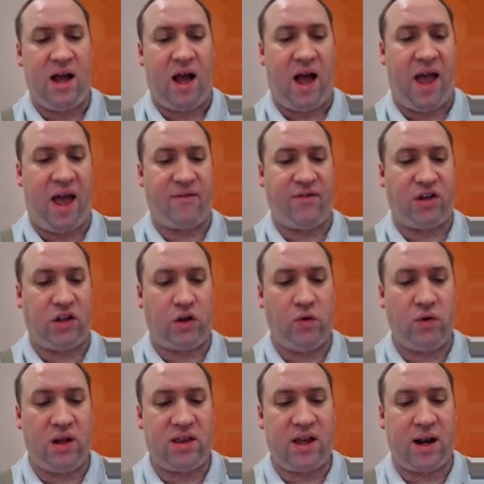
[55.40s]
I have a
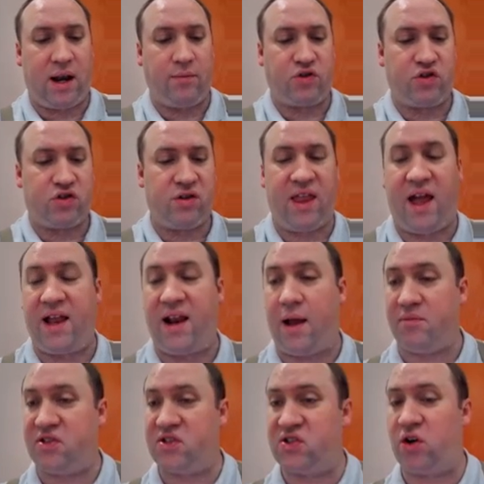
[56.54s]
unit that
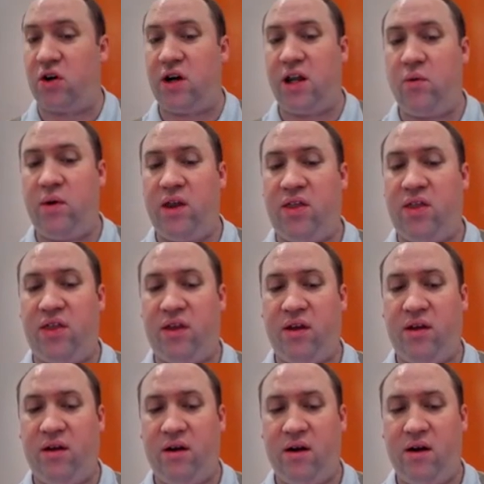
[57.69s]
I'm starting with,
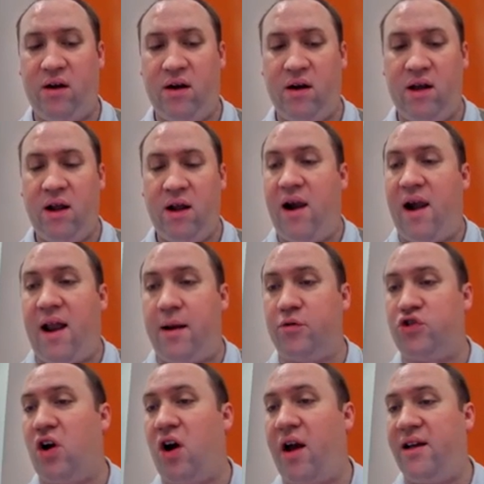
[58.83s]
and I'm
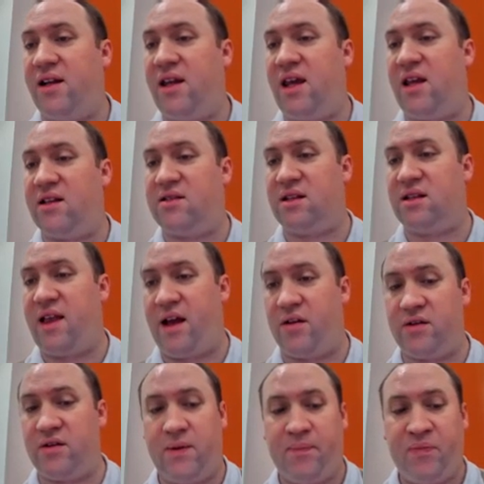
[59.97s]
trying to cancel
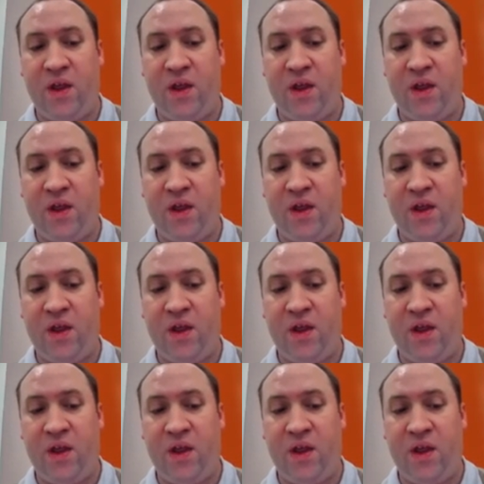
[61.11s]
out.